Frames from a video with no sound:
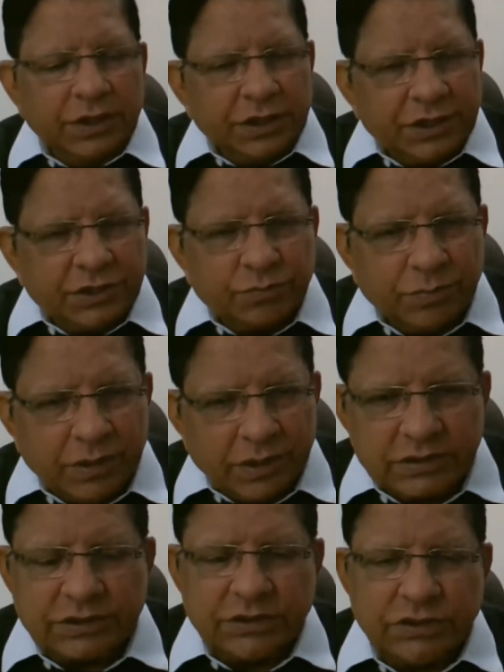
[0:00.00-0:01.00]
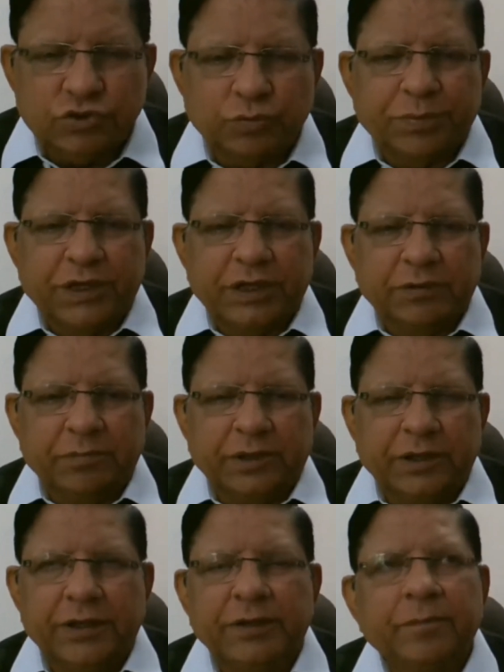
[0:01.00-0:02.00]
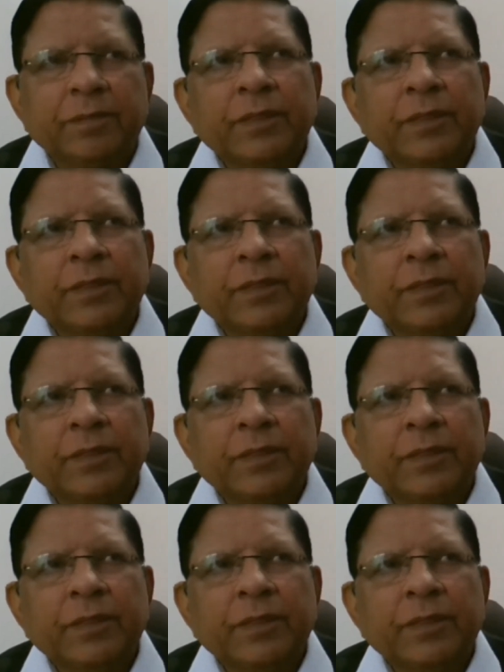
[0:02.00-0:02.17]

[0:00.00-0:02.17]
It merged into PNB.